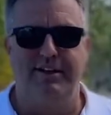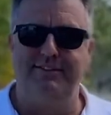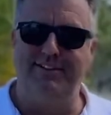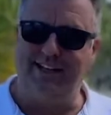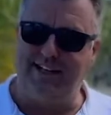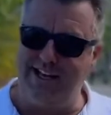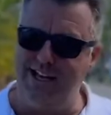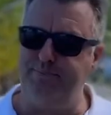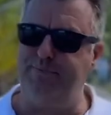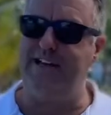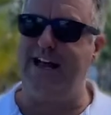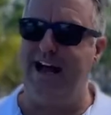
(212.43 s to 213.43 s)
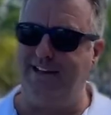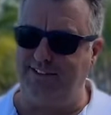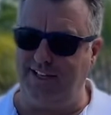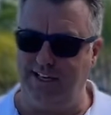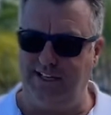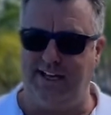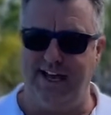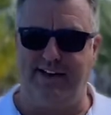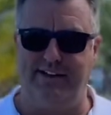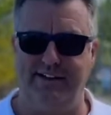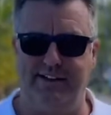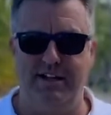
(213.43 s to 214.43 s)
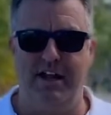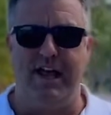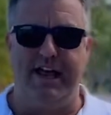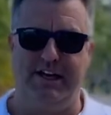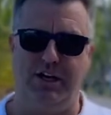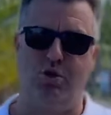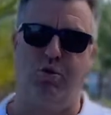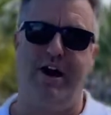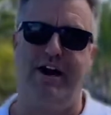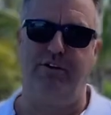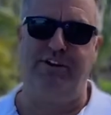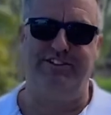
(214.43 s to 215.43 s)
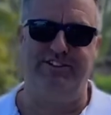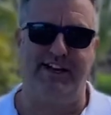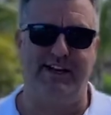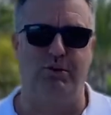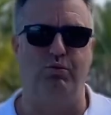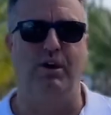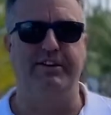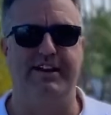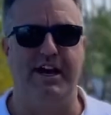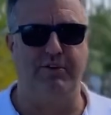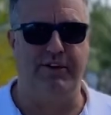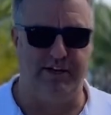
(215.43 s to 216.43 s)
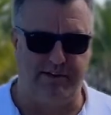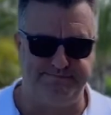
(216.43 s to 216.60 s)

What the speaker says: to keep the asset in Canada and acquire a second one down here.